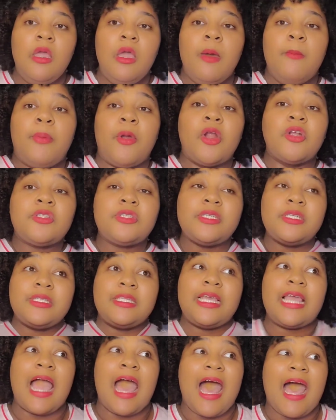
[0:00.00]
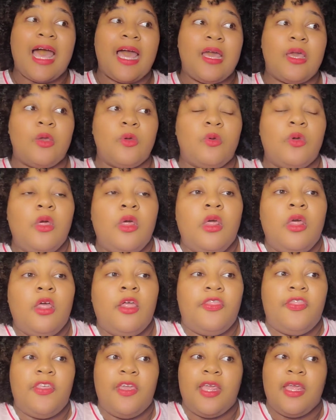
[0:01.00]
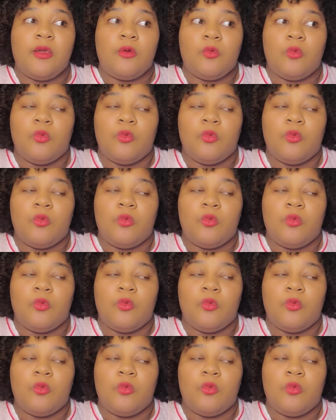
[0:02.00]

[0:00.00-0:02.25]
Personally, I think